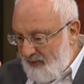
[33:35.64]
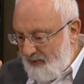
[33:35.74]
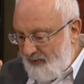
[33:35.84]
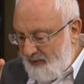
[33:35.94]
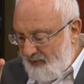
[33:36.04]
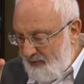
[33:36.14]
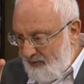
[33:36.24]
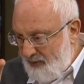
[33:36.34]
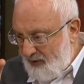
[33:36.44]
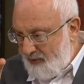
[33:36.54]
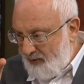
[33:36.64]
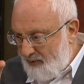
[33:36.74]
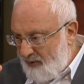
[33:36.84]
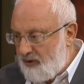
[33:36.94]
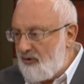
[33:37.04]
that law of
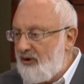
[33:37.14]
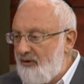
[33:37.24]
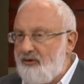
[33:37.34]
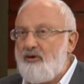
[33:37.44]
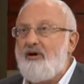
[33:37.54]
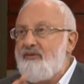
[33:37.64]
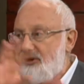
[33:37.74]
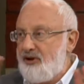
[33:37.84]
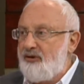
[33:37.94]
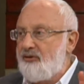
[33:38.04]
nature which exists